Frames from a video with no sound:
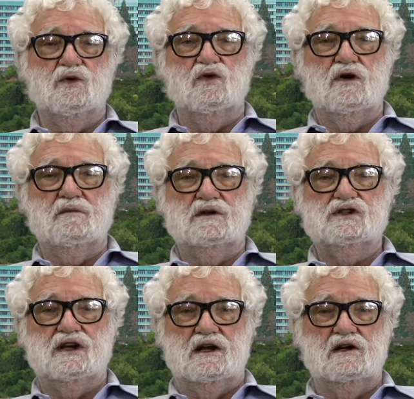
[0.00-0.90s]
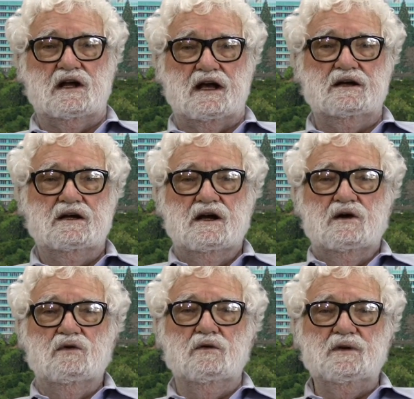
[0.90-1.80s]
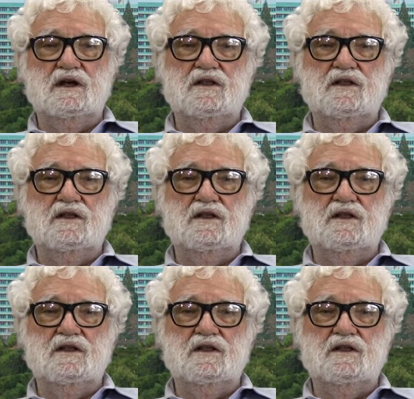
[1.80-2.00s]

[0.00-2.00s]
program in Channel 9 will be